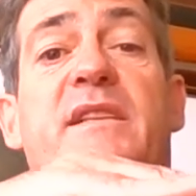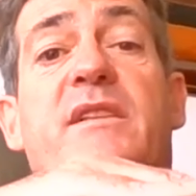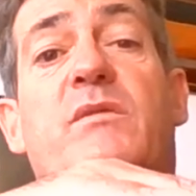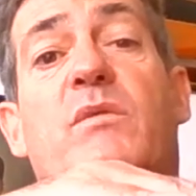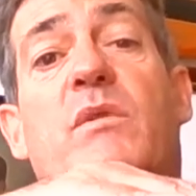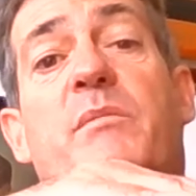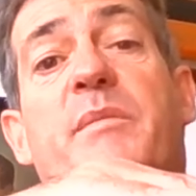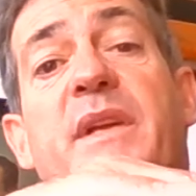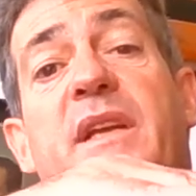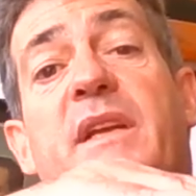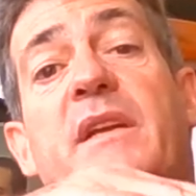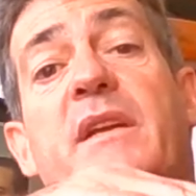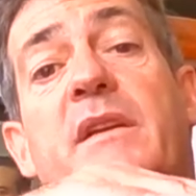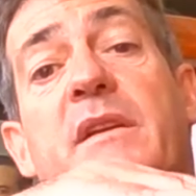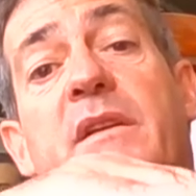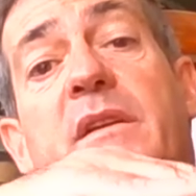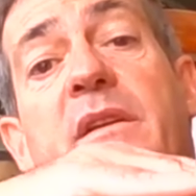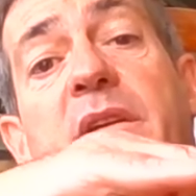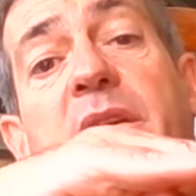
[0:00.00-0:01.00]
It will be
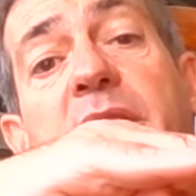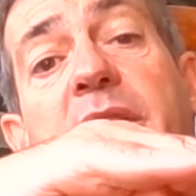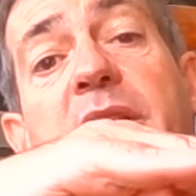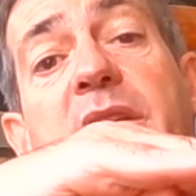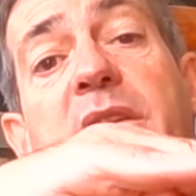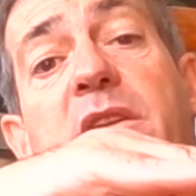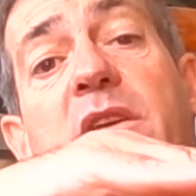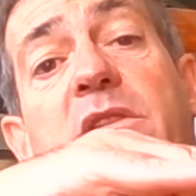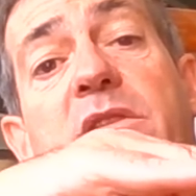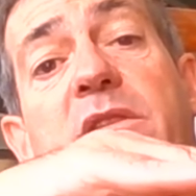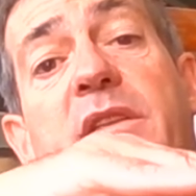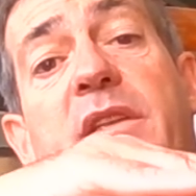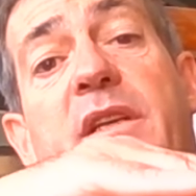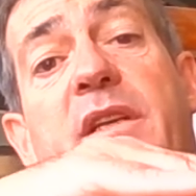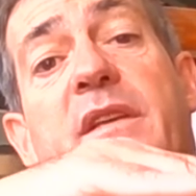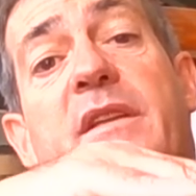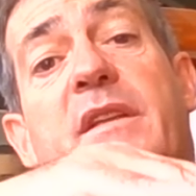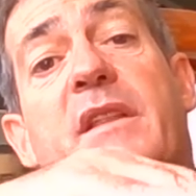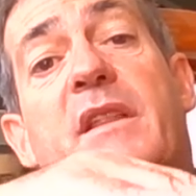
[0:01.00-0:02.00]
not
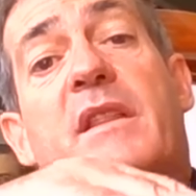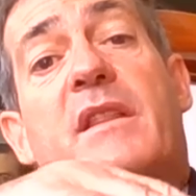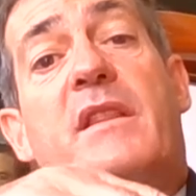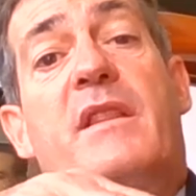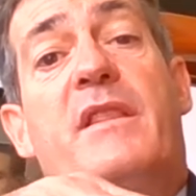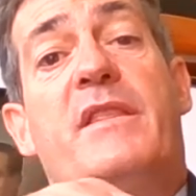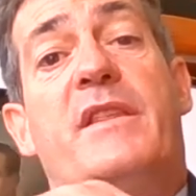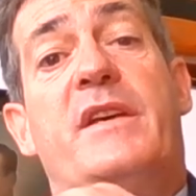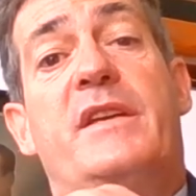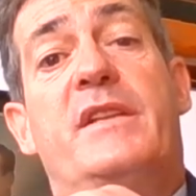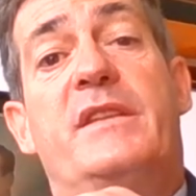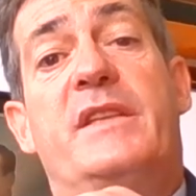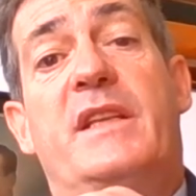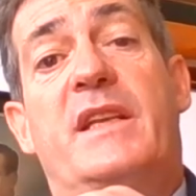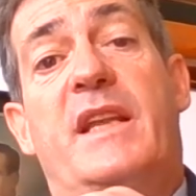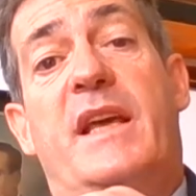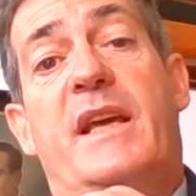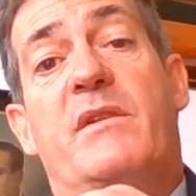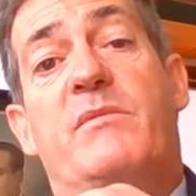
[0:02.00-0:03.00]
30
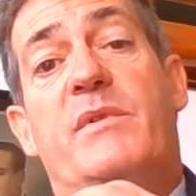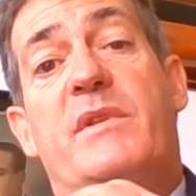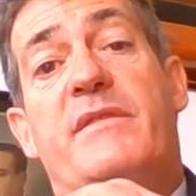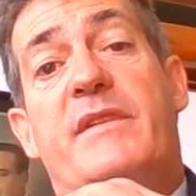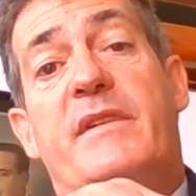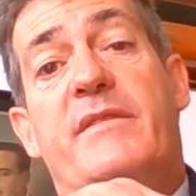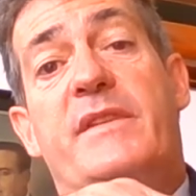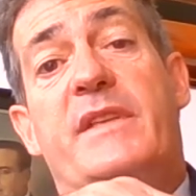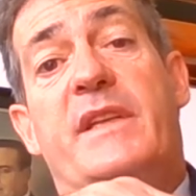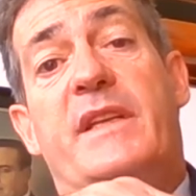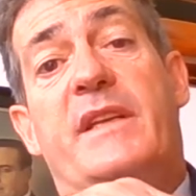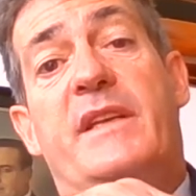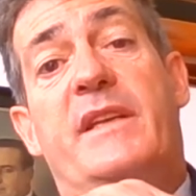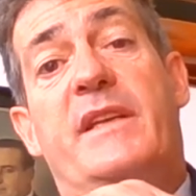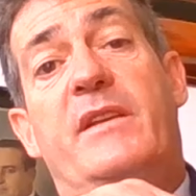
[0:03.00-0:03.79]
like with 50.